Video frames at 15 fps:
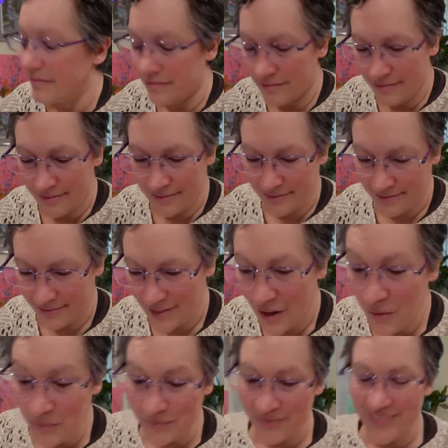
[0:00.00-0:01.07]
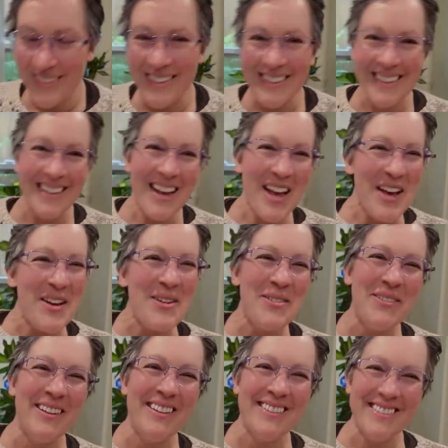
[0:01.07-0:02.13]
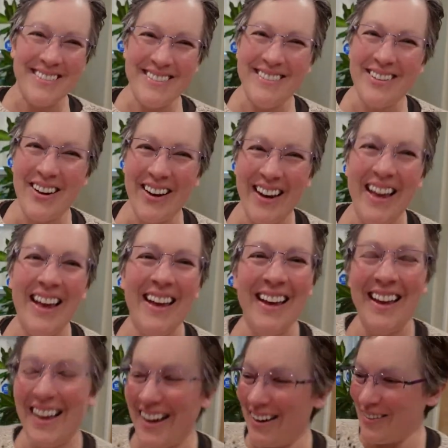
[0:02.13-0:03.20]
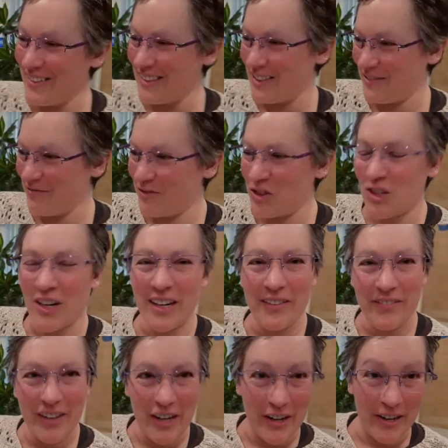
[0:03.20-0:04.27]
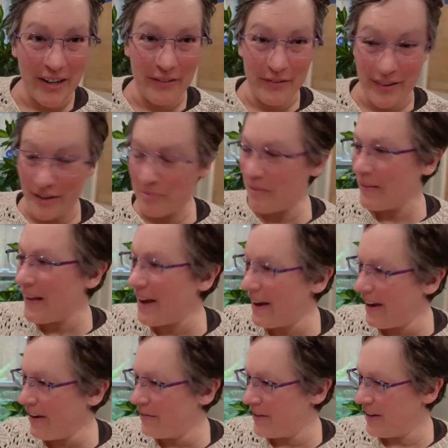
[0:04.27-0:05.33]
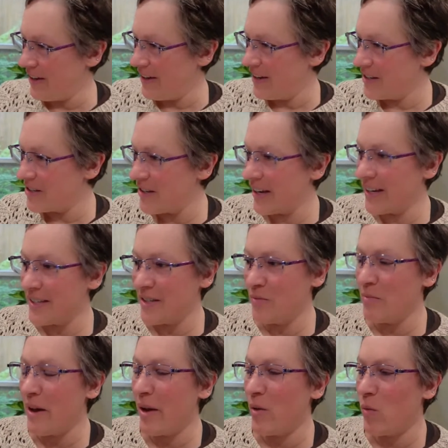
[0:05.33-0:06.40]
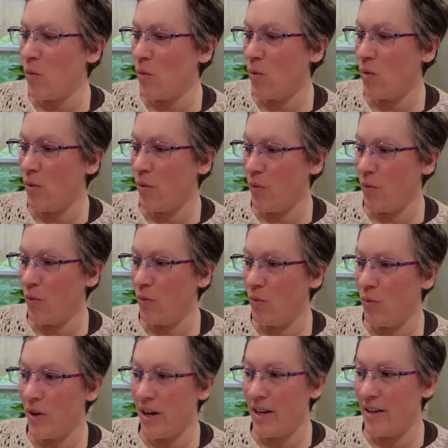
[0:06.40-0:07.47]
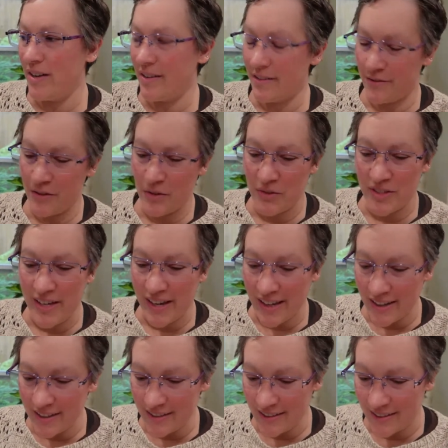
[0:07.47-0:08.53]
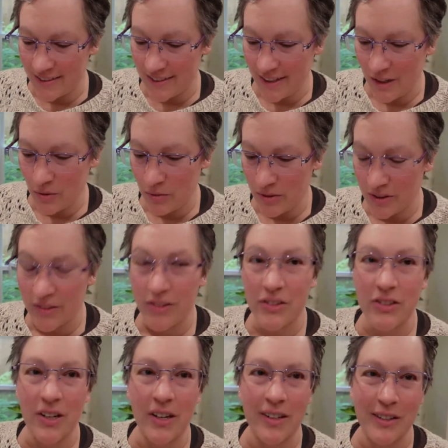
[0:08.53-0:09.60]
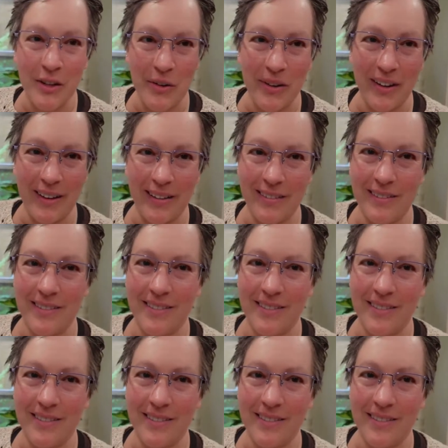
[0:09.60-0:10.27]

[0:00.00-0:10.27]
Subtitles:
Hmm. Oh, sorry. I was trying to figure out if I'm live. So I guess in about one few seconds, it will start going.